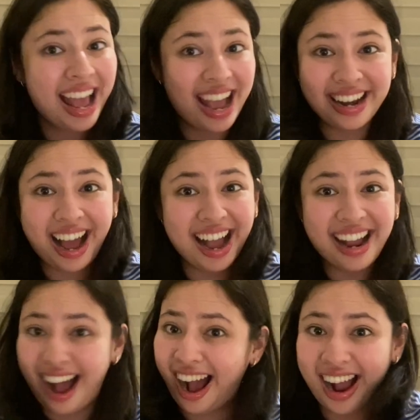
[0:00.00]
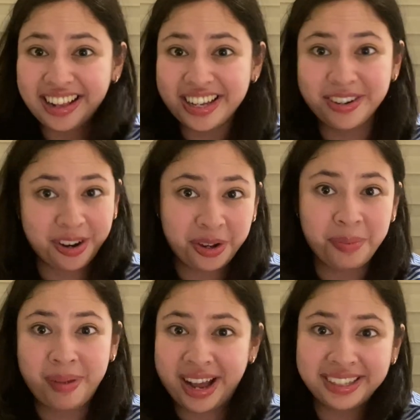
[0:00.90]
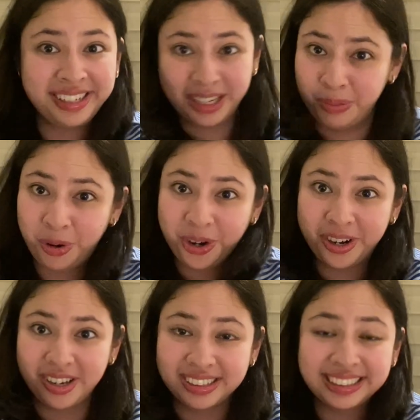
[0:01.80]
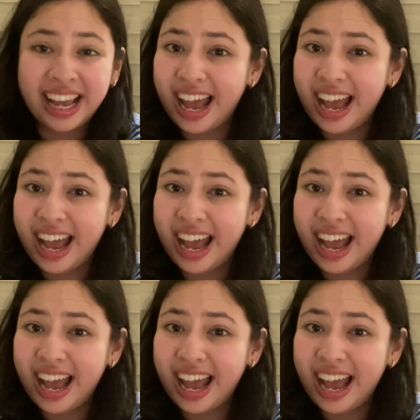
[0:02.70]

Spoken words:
And I highly recommend Gilmore Girls.